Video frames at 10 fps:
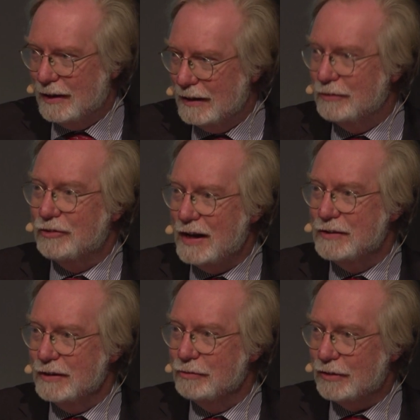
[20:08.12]

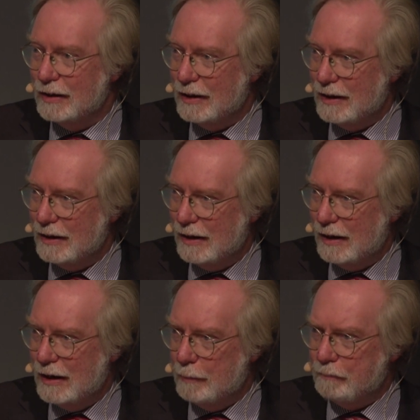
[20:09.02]
incentives.
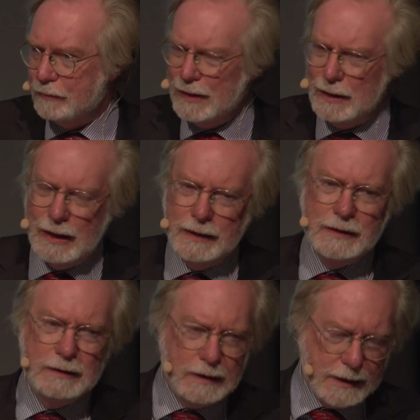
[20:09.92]
Um, and the
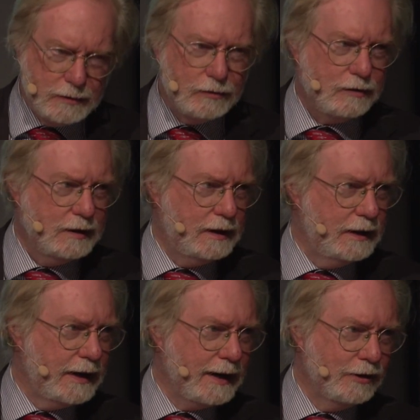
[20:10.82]
latest thinking
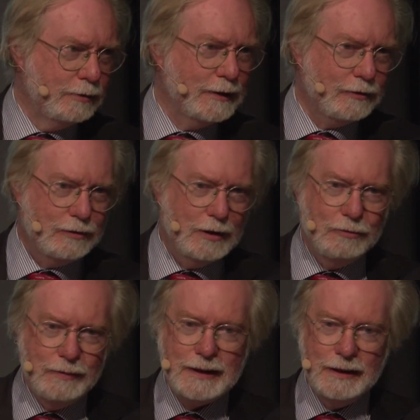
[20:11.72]
in economics
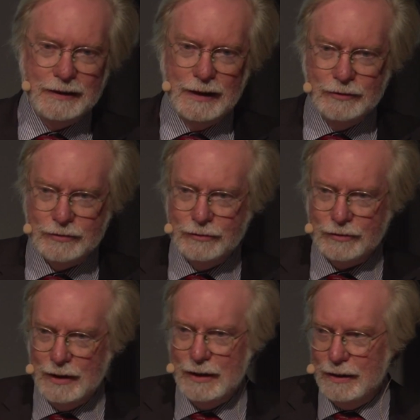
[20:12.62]
recognizes
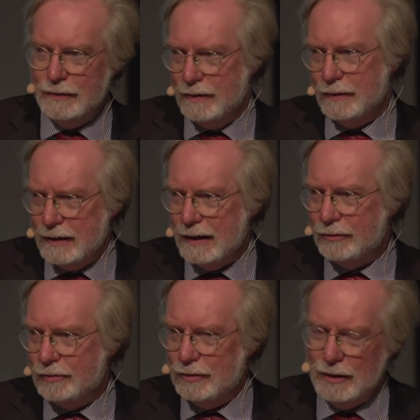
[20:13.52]
that
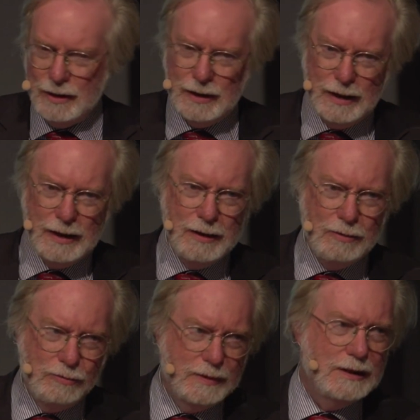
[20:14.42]
that's uh,
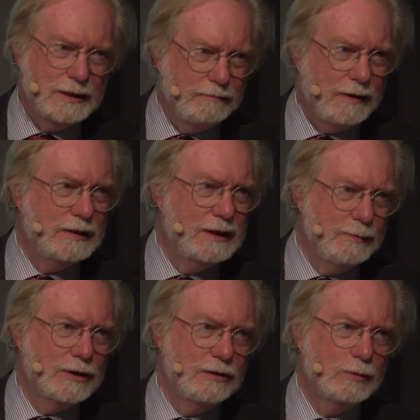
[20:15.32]
really a very
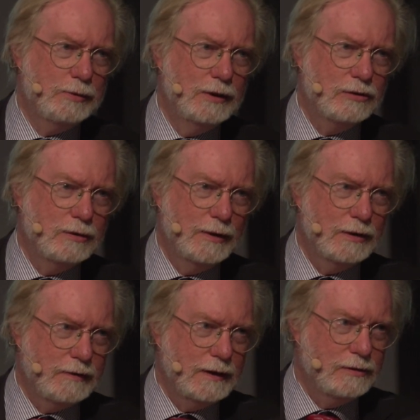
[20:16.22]
limited approach to
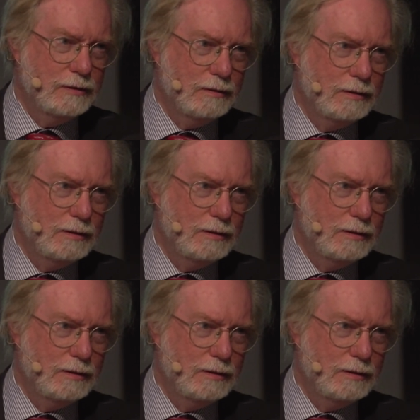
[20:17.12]
motivation.